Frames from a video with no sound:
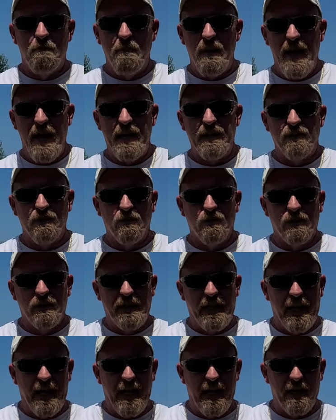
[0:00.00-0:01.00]
manual
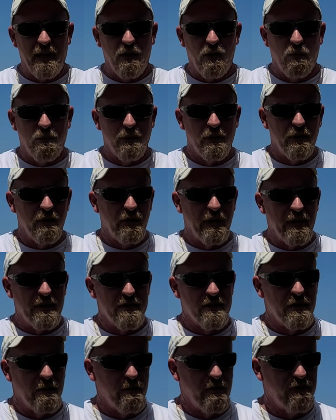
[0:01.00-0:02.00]
can opener is
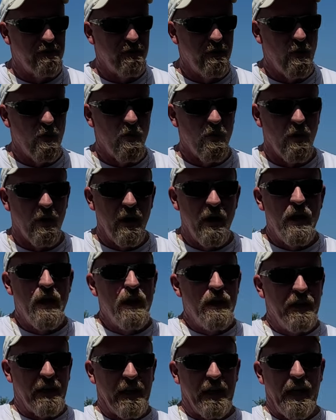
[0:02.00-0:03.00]
number four.
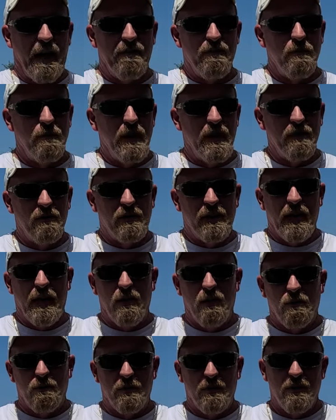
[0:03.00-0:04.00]
You gotta have a manual can
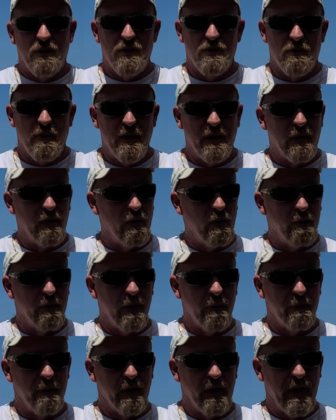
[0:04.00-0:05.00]
opener this way you can open
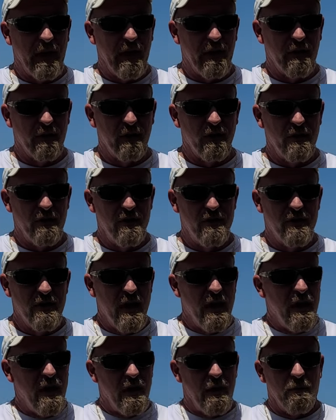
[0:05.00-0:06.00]
up your canned goods.
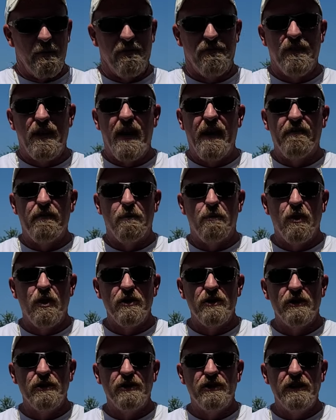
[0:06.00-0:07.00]
Number five,
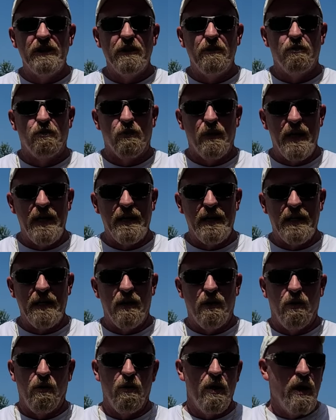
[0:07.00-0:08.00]
emergency
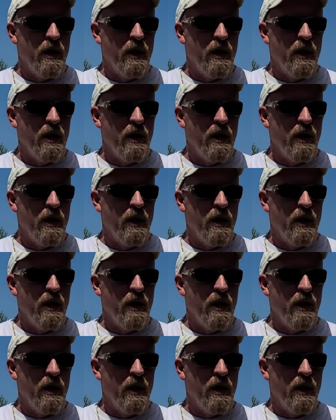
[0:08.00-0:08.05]
radio.